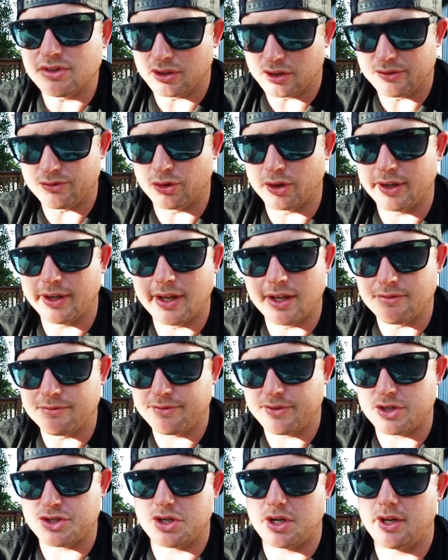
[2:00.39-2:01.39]
deliver it and
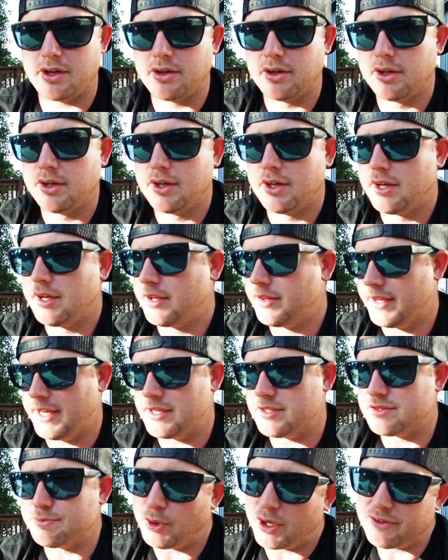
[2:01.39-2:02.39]
fish it. That
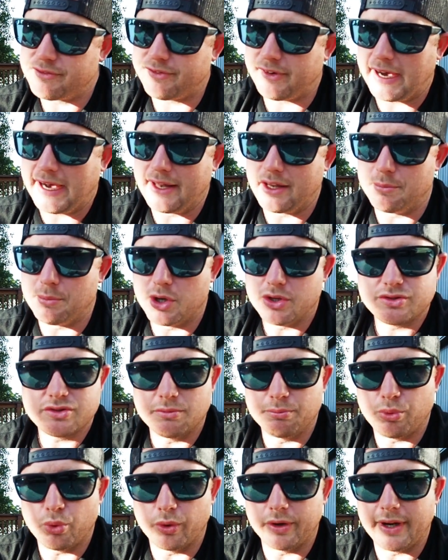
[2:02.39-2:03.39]
is by far the most
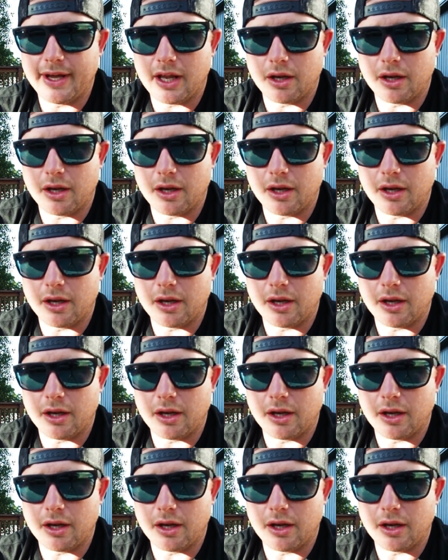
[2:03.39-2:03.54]
important